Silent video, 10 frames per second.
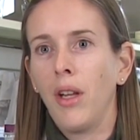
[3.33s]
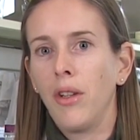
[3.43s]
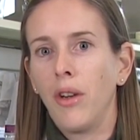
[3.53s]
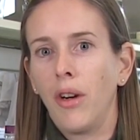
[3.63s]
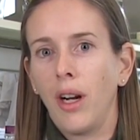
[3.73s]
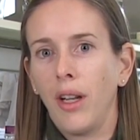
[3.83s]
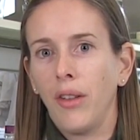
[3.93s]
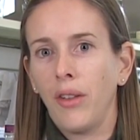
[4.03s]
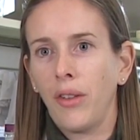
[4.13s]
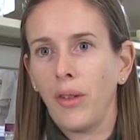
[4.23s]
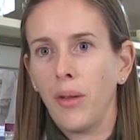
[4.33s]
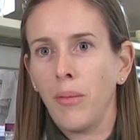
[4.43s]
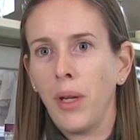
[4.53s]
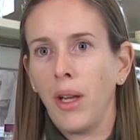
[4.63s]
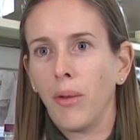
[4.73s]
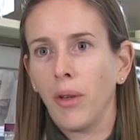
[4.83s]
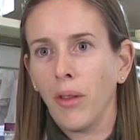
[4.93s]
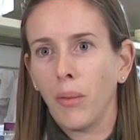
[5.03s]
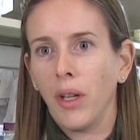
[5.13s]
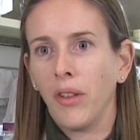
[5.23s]
neurons being one
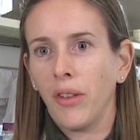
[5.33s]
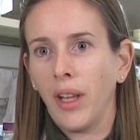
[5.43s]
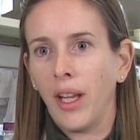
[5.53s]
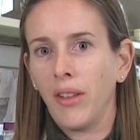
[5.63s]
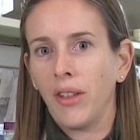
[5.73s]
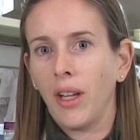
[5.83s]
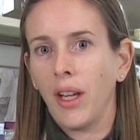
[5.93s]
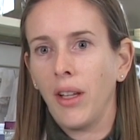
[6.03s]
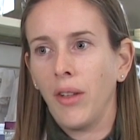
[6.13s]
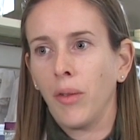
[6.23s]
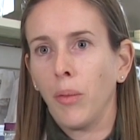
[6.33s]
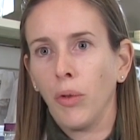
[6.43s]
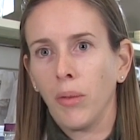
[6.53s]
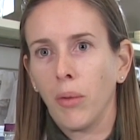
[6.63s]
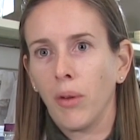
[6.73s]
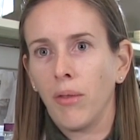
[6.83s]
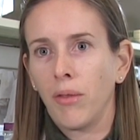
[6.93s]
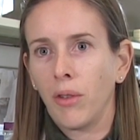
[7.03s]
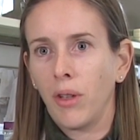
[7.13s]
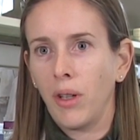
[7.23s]
of the ones that uh, is most important
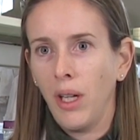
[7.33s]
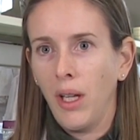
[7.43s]
for